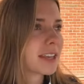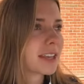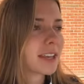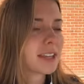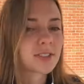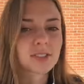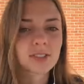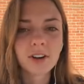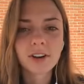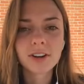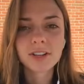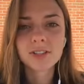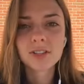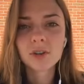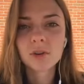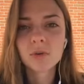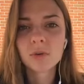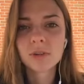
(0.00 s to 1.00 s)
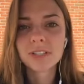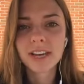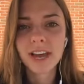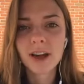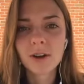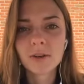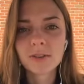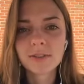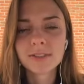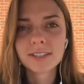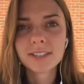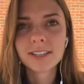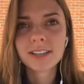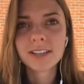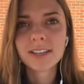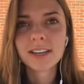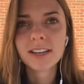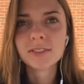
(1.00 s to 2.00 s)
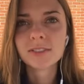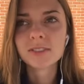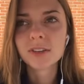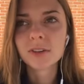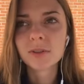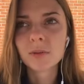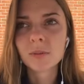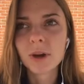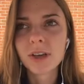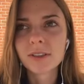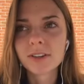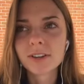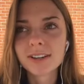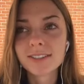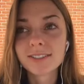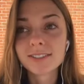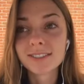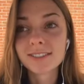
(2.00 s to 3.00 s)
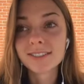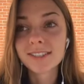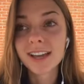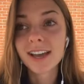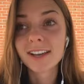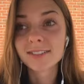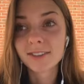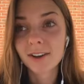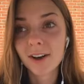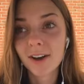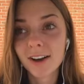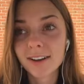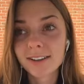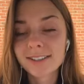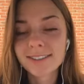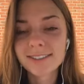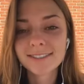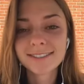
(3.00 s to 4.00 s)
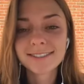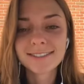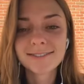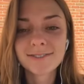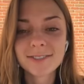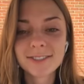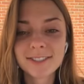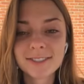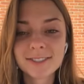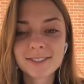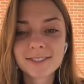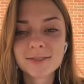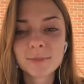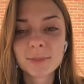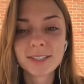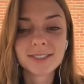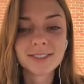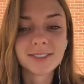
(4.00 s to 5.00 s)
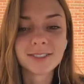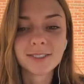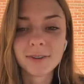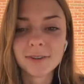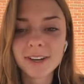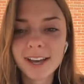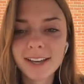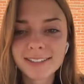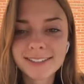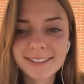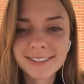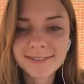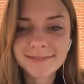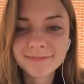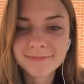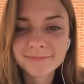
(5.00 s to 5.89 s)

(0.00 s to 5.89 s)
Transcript: It's starting to cool down, and so the weather isn't as hot, which has been so nice.